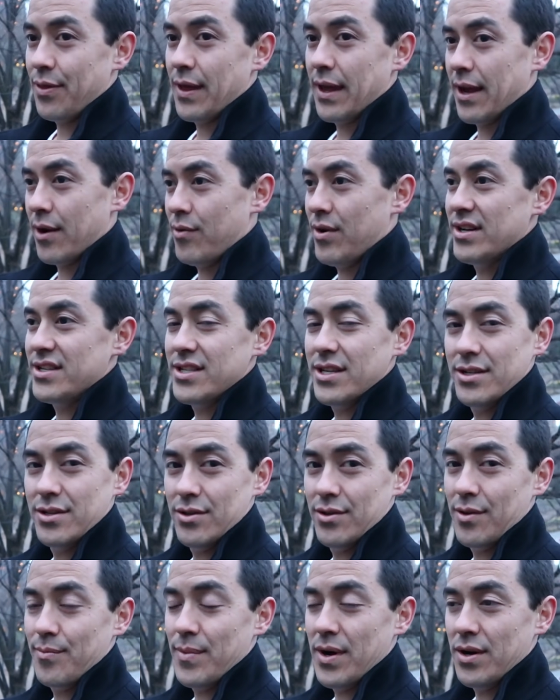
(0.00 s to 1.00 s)
the thing I wanted to
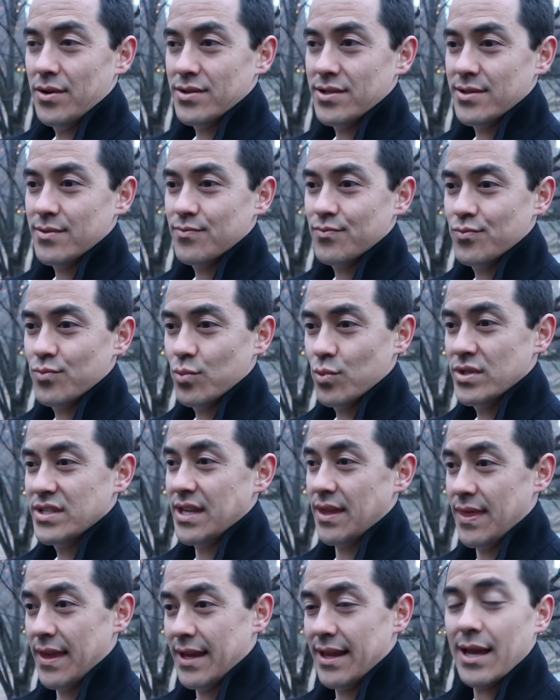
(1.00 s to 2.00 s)
do the most
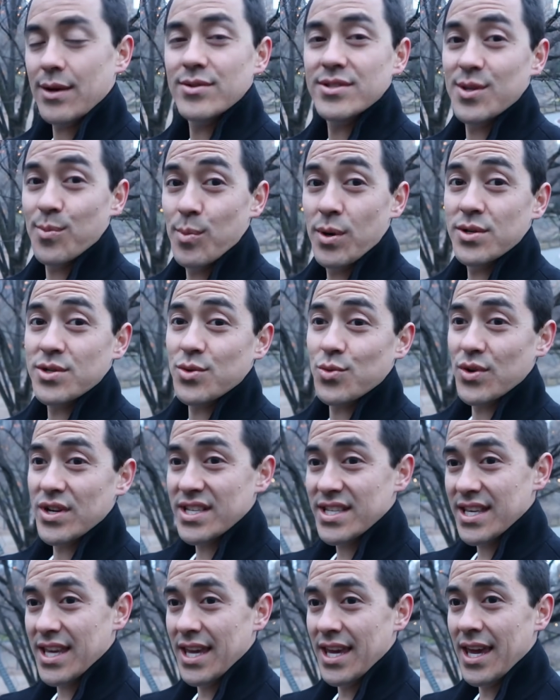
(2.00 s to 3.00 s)
was the thing that was most
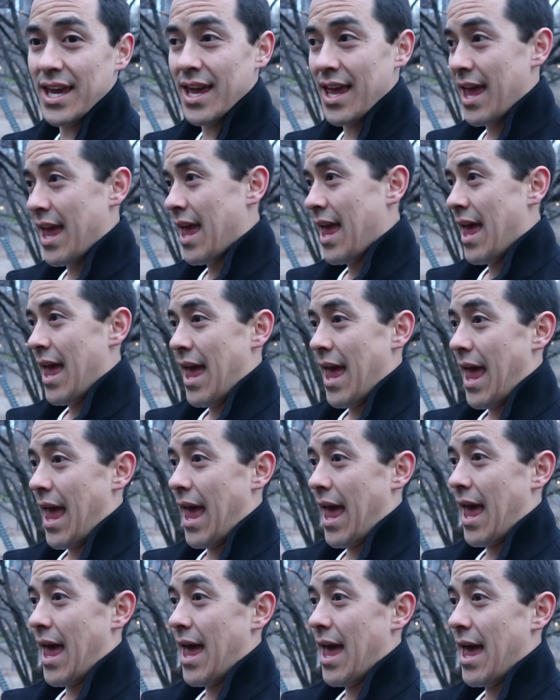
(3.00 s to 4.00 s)
risky
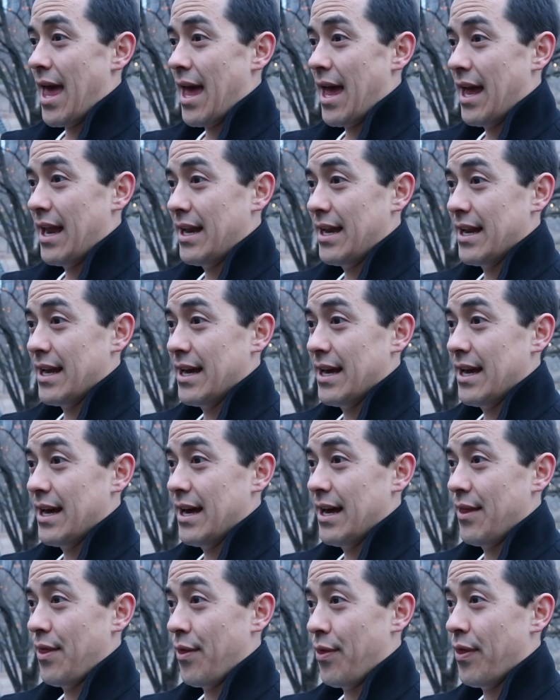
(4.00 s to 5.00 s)
and
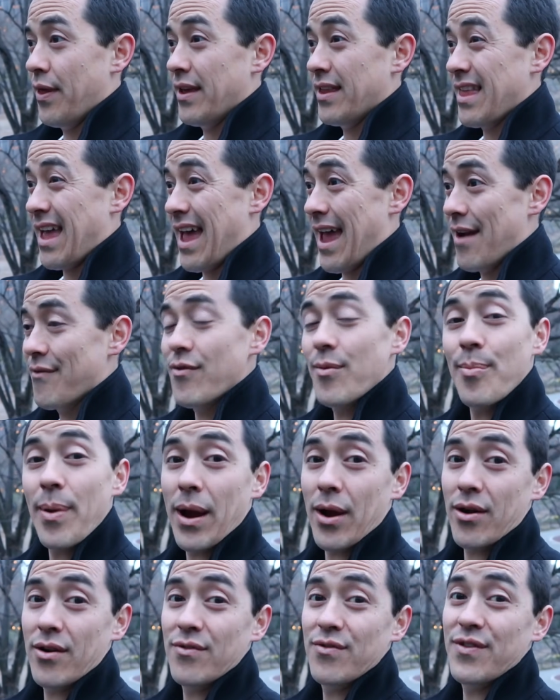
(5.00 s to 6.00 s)
uh, the thing that every
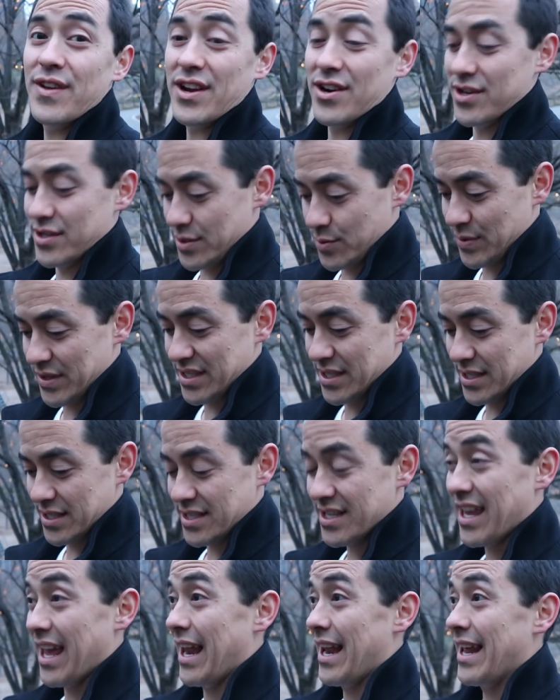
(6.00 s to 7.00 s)
parent fears, which
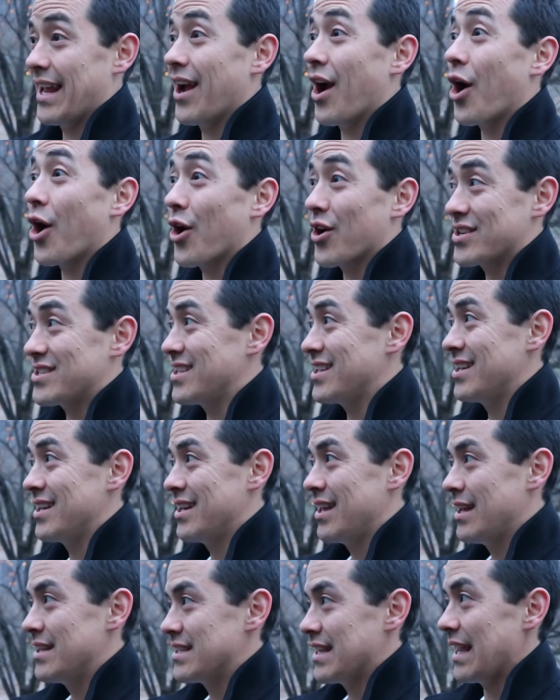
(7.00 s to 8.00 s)
is getting
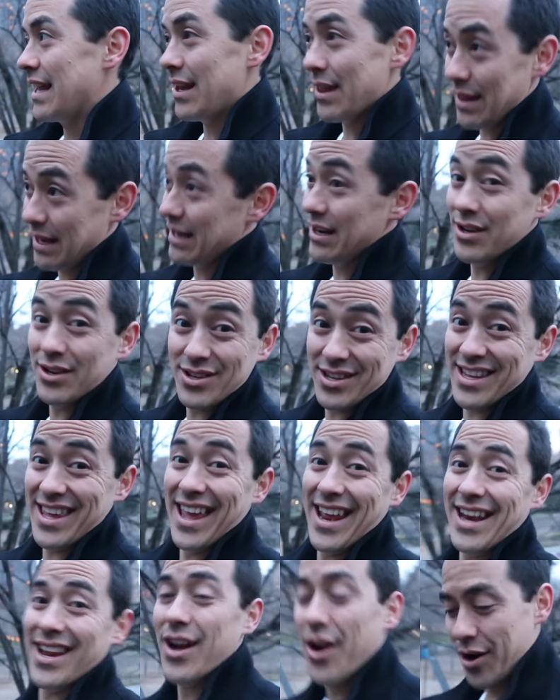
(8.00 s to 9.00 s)
hurt. Anything
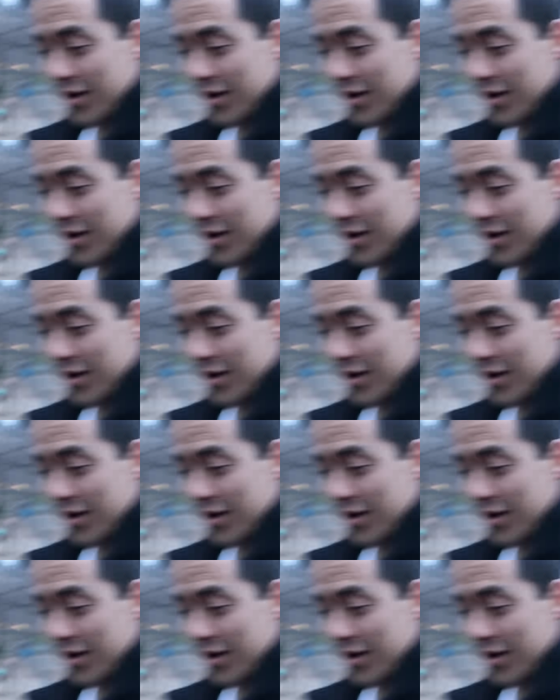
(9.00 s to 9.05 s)
getting